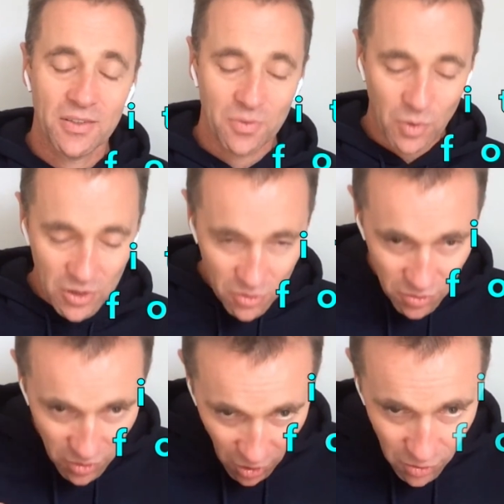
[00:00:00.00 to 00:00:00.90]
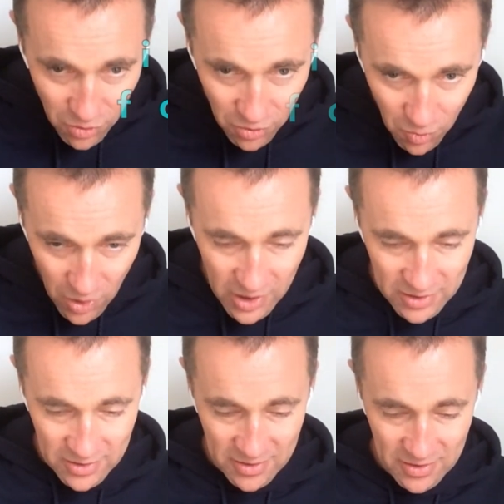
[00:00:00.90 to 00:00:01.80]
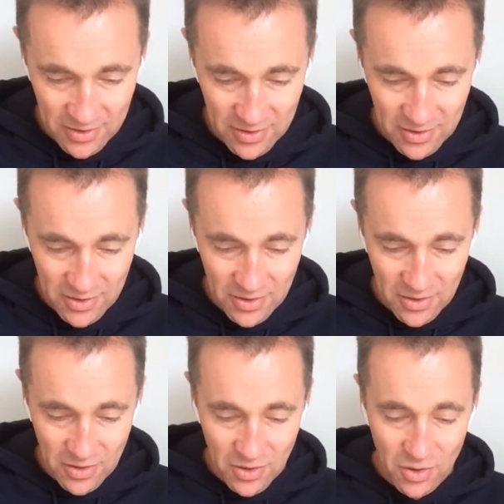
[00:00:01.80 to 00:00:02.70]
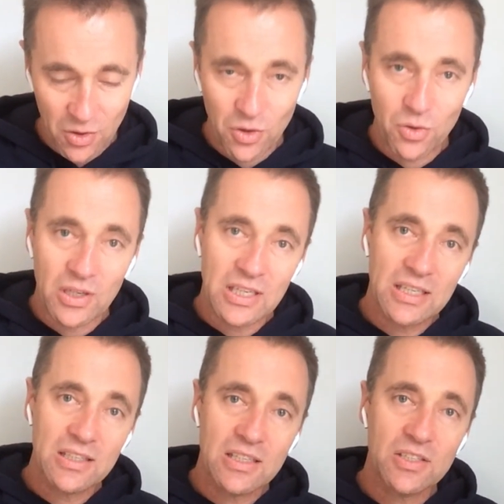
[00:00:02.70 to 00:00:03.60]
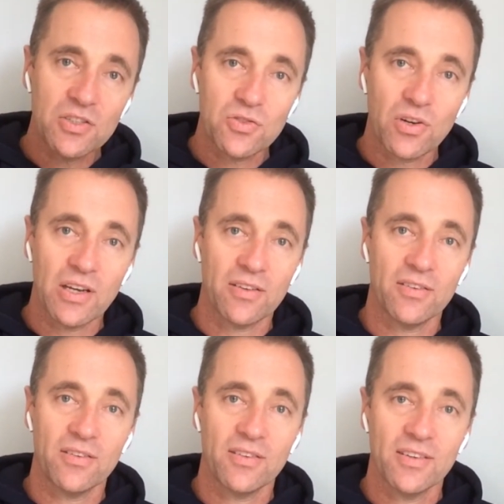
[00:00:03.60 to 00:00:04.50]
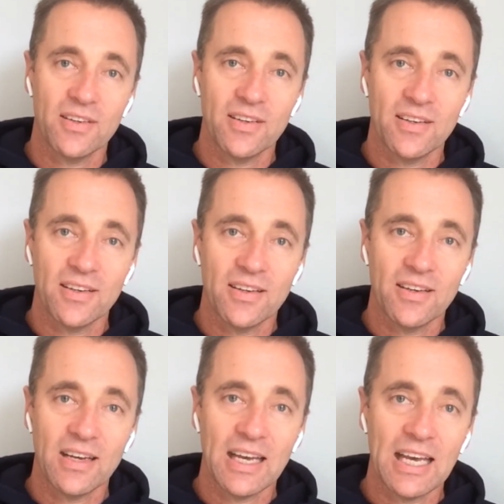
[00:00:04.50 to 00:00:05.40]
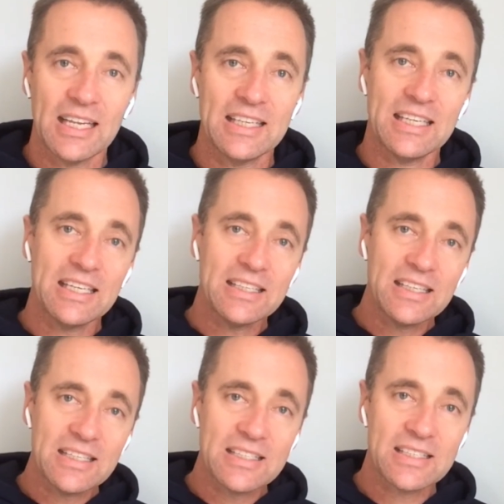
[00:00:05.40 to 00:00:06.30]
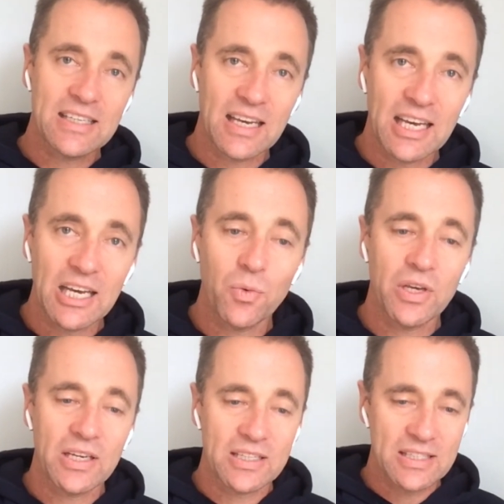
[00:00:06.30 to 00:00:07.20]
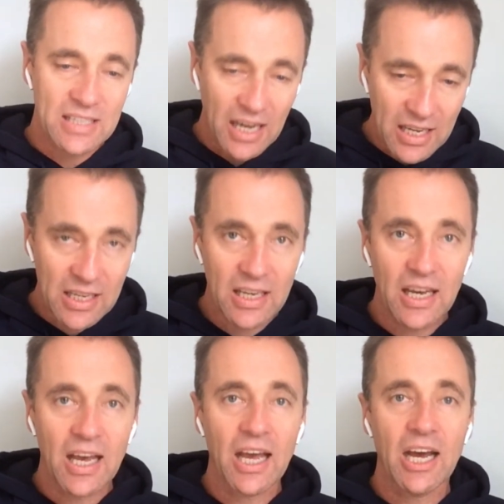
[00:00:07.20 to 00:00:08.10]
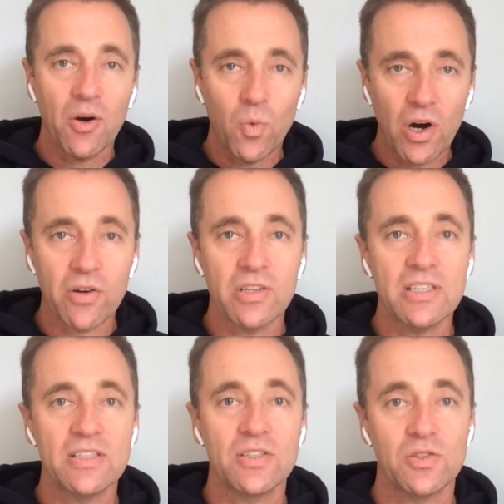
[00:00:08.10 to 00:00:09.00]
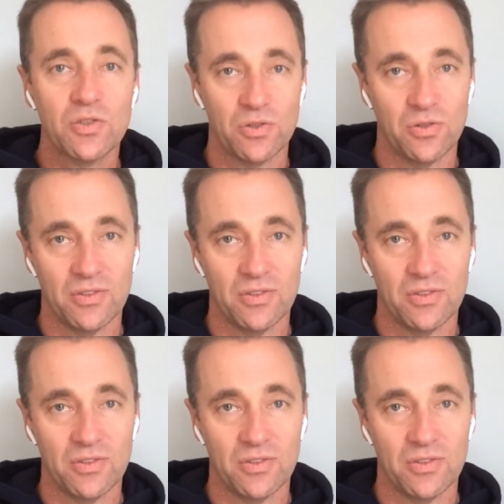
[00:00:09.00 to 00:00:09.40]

When you know the one who in his strength and in his care we can take our worries to.